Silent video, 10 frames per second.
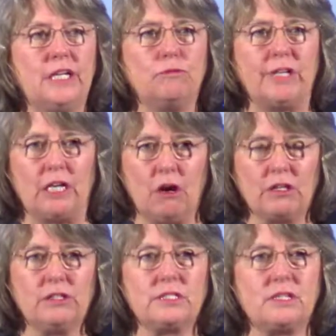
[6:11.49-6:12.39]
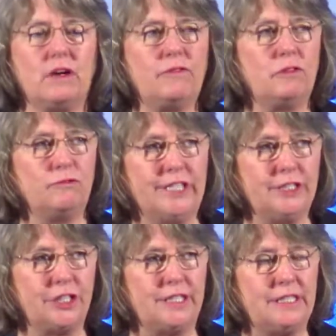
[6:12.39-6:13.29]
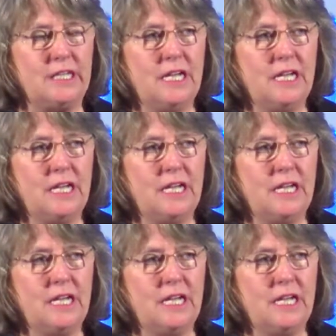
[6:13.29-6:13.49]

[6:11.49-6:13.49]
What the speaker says: regardless of region,